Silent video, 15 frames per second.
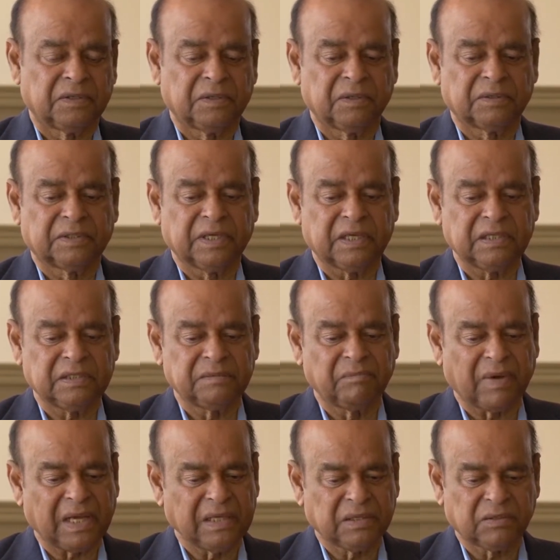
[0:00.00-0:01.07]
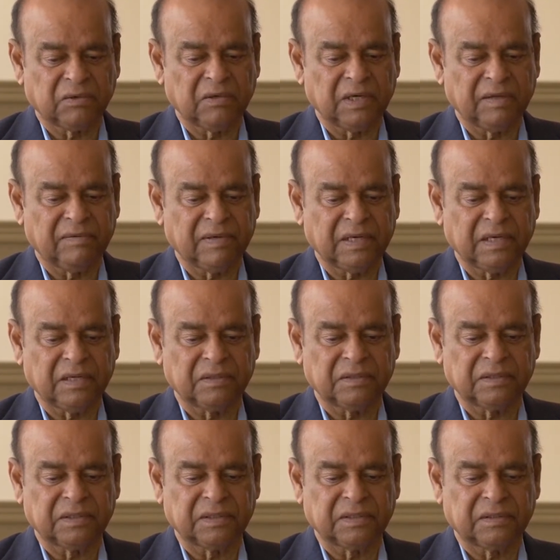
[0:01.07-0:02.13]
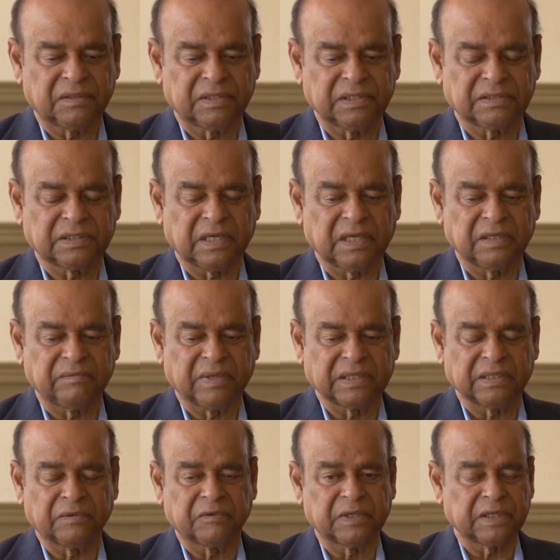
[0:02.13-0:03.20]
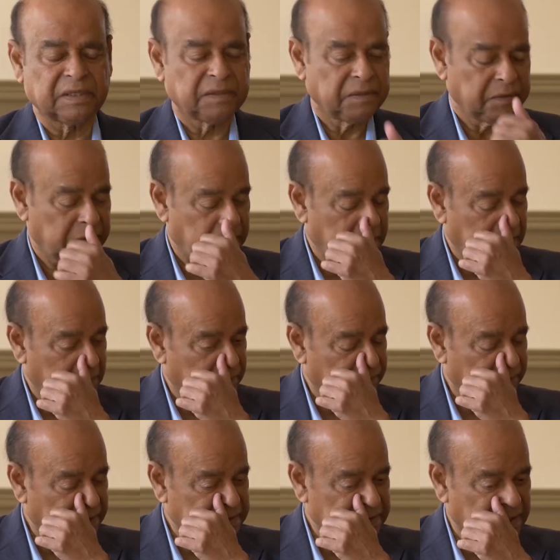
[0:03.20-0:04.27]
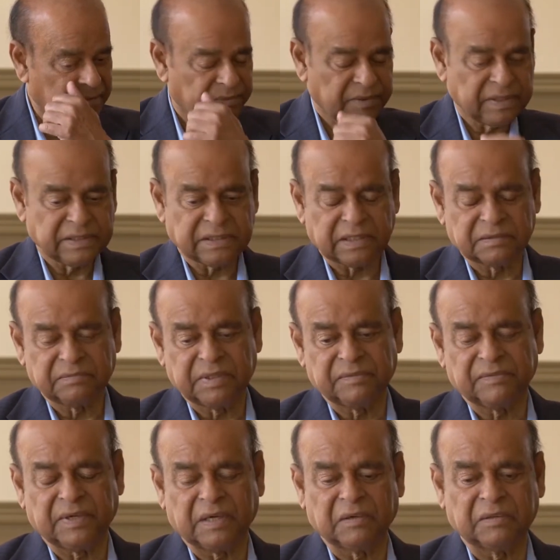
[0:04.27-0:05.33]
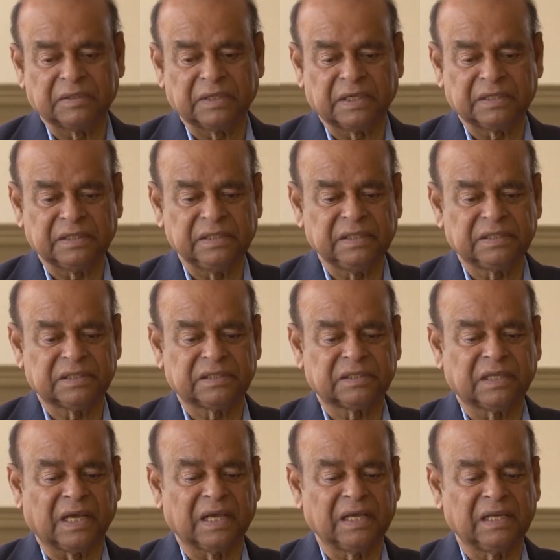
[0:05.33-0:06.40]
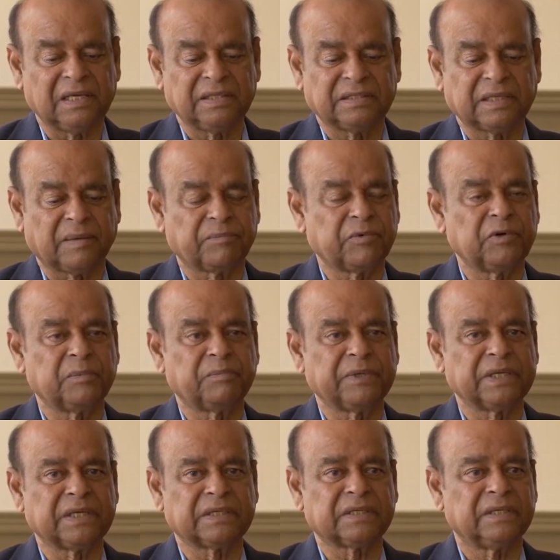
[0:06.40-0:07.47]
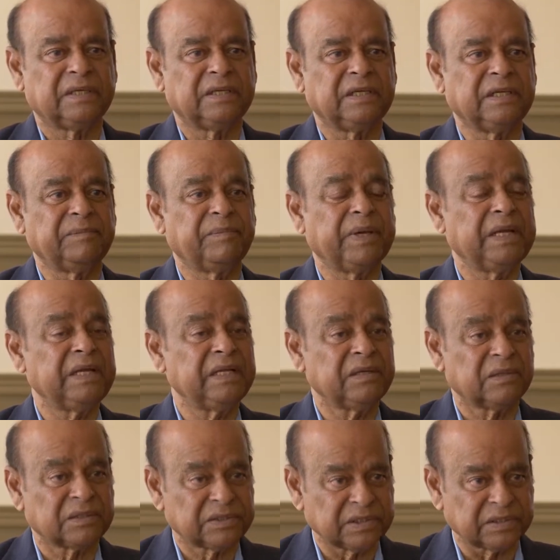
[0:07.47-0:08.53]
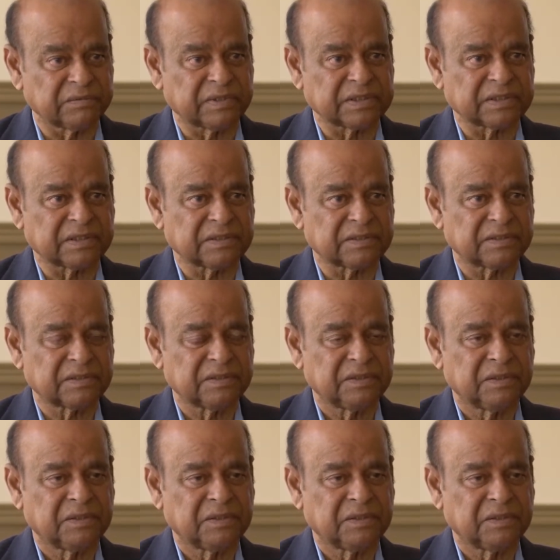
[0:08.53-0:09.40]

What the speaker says: Now, there is micro level design, by the way. For example, it has been found that each style is appropriate depending on situations.